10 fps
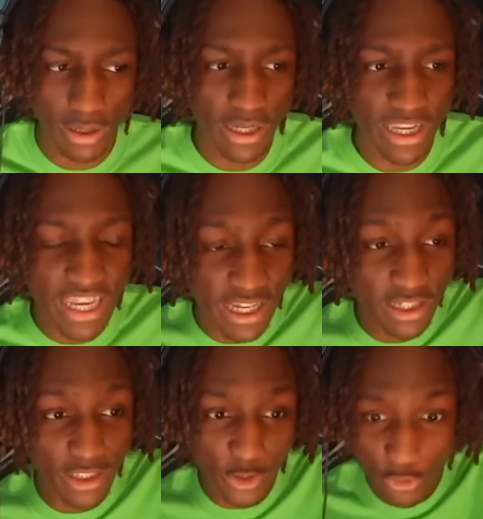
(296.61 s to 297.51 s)
Then
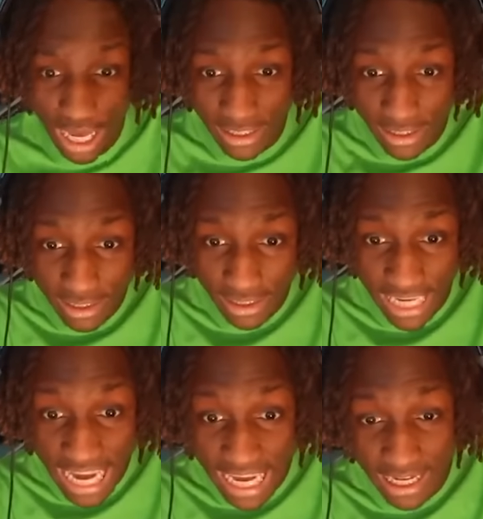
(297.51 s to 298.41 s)
just tried to
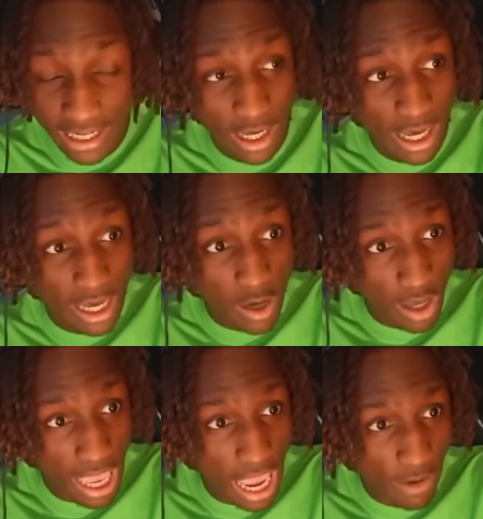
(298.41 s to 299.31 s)
take
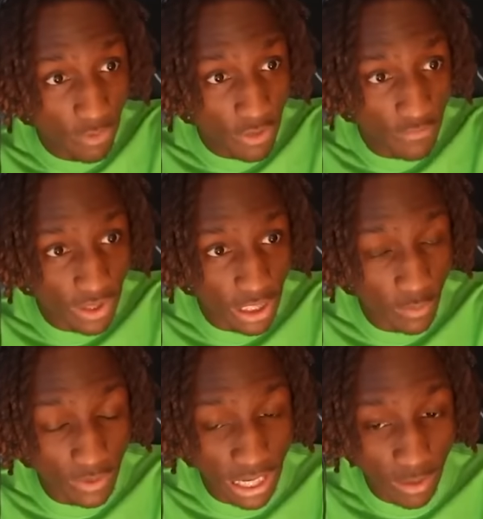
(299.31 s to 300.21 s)
every
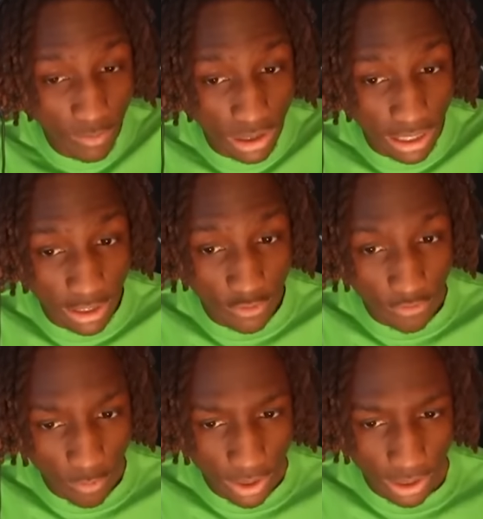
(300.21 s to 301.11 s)
video down with the
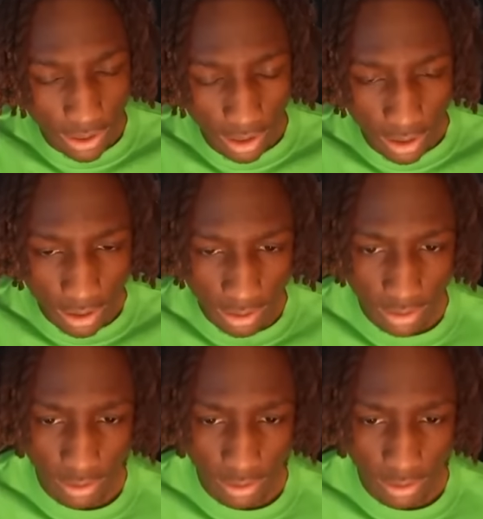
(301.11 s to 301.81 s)
intro in it, y'all.